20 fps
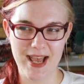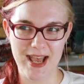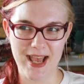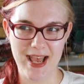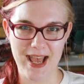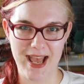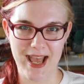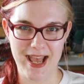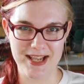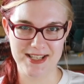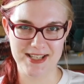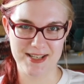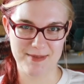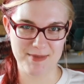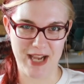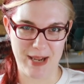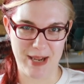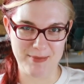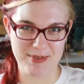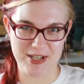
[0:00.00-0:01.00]
And
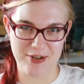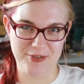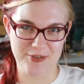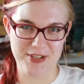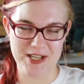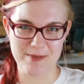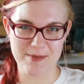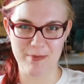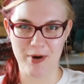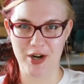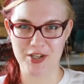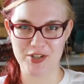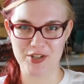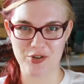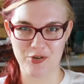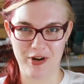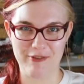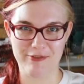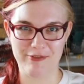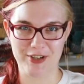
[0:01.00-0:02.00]
sometimes it only sparks
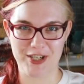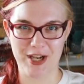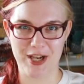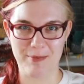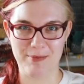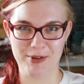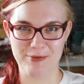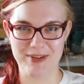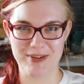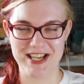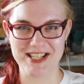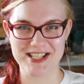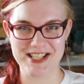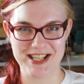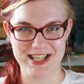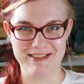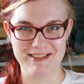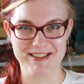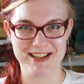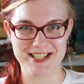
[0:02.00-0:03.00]
joy for a couple of weeks and
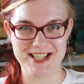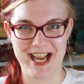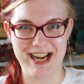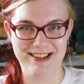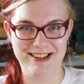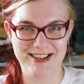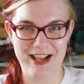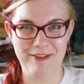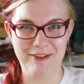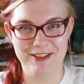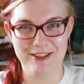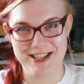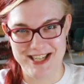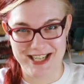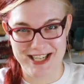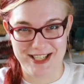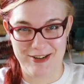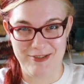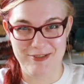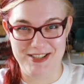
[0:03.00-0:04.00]
then you get tired of it and
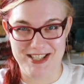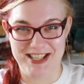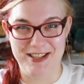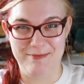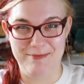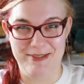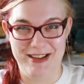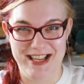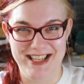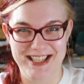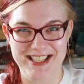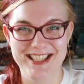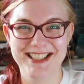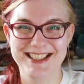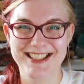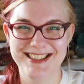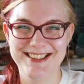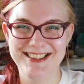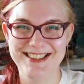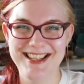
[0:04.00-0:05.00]
it goes in the bin.
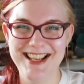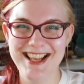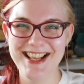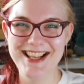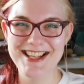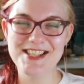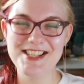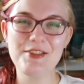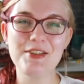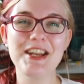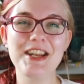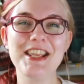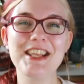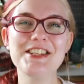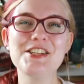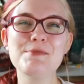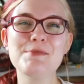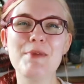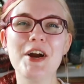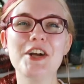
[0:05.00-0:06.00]
So that it can
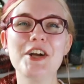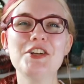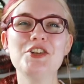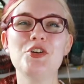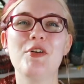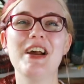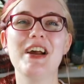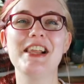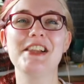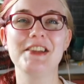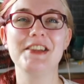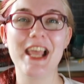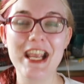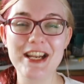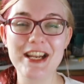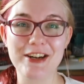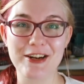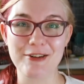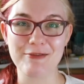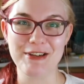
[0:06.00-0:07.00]
spark joy
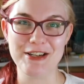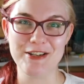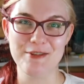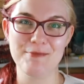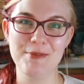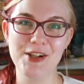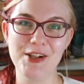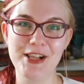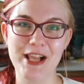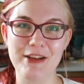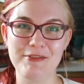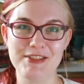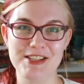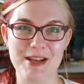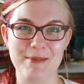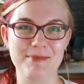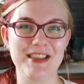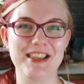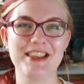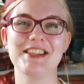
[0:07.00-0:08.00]
later when you pull out
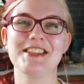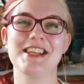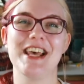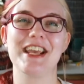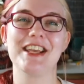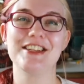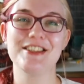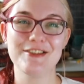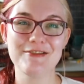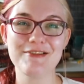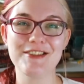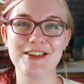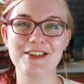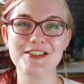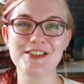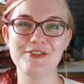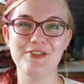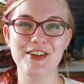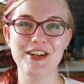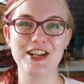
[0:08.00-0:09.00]
something that's like
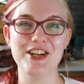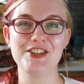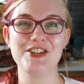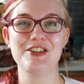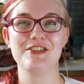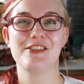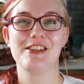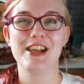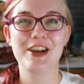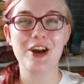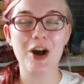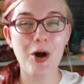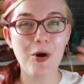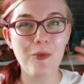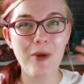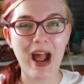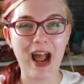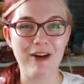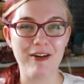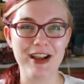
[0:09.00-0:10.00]
2/3 finished and you're like, oh
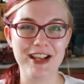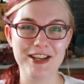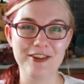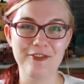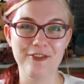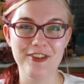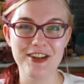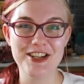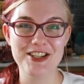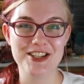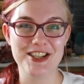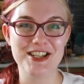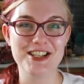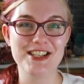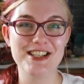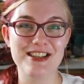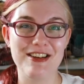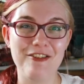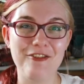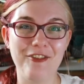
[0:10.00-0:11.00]
wow, I can finish this
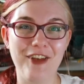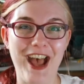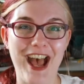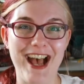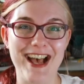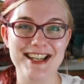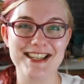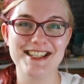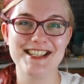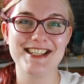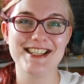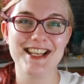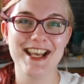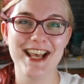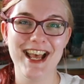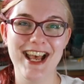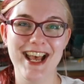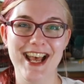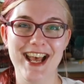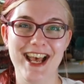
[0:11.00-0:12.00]
so fast.
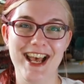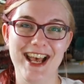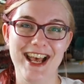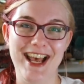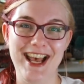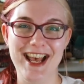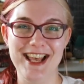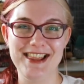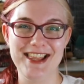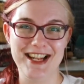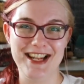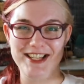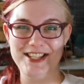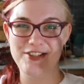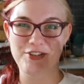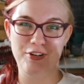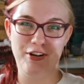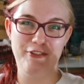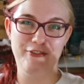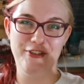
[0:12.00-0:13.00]
And then it's
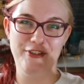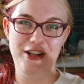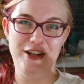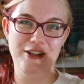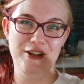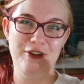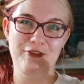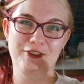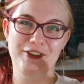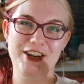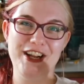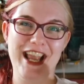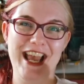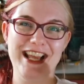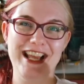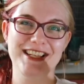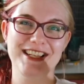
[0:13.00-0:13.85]
joyful all over again.